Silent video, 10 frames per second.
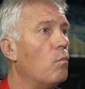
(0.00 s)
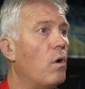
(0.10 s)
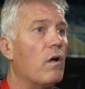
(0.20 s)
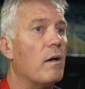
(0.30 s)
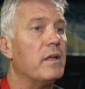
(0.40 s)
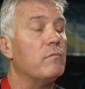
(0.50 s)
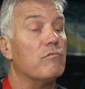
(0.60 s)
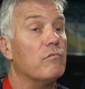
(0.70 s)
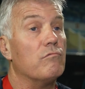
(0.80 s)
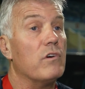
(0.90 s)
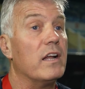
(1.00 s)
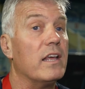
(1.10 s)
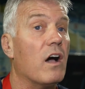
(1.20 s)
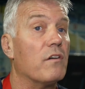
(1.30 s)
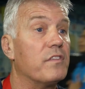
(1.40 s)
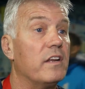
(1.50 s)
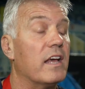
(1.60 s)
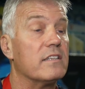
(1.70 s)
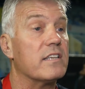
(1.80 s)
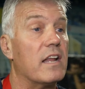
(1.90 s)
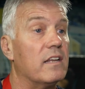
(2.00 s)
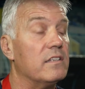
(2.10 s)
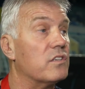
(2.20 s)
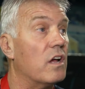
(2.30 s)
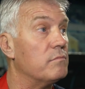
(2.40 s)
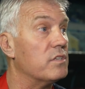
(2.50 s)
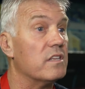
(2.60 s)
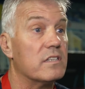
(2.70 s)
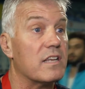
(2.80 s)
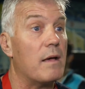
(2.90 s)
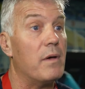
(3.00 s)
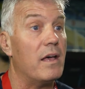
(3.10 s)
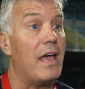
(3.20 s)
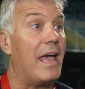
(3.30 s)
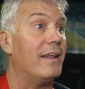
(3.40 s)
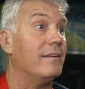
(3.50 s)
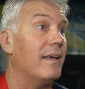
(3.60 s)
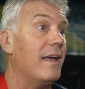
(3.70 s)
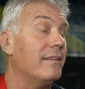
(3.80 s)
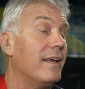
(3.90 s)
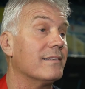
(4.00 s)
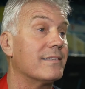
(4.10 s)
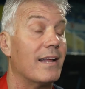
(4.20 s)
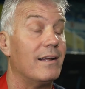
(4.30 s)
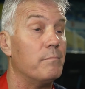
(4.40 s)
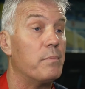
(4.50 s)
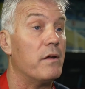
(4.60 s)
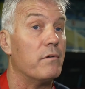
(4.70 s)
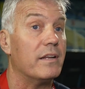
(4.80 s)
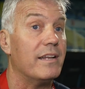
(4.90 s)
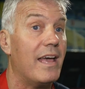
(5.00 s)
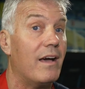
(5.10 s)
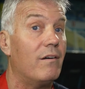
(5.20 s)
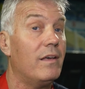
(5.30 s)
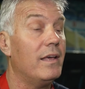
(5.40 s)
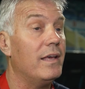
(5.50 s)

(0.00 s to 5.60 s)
Well, I mean, really, after the unsettling times of the summer and, and the unsettling period now,